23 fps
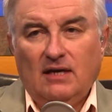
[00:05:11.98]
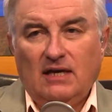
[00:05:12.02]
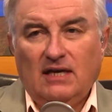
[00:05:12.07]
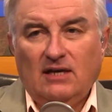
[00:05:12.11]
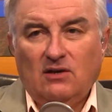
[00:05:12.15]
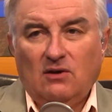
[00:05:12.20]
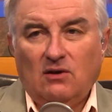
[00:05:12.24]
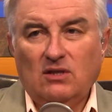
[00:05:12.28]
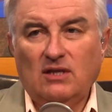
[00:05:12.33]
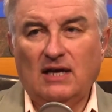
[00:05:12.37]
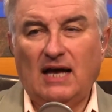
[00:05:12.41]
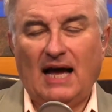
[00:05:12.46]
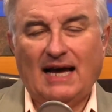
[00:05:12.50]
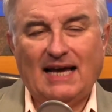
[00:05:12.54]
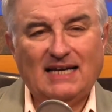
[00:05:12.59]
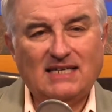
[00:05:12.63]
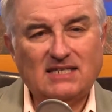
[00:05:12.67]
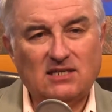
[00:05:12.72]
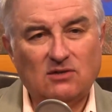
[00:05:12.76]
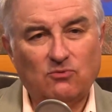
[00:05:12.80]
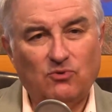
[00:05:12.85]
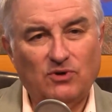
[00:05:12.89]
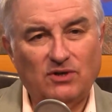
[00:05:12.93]

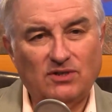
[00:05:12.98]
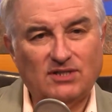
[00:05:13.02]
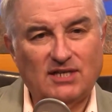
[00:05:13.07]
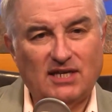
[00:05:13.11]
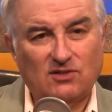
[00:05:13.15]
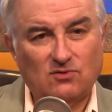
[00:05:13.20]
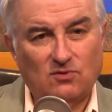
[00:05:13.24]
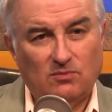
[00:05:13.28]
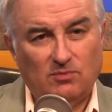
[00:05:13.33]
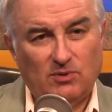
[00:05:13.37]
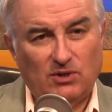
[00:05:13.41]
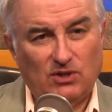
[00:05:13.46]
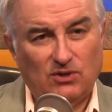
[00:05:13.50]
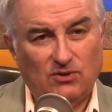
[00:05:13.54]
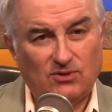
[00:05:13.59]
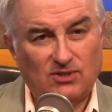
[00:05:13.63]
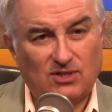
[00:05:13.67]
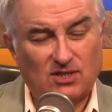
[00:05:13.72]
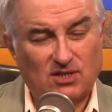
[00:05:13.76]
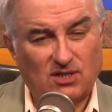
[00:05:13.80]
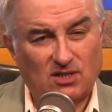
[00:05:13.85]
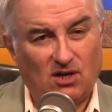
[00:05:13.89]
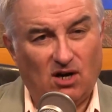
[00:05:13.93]
guess the real test would be use
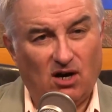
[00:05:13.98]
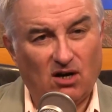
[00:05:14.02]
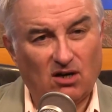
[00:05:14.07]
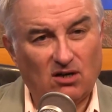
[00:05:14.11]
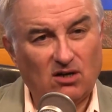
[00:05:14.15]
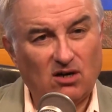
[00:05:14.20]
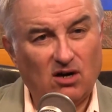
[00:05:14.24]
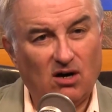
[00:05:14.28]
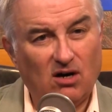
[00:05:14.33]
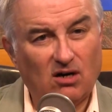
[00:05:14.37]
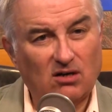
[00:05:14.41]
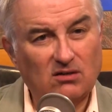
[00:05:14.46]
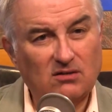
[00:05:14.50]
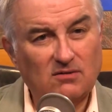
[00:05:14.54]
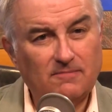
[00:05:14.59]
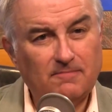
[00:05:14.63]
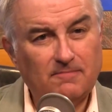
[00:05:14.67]
this in Hong Kong,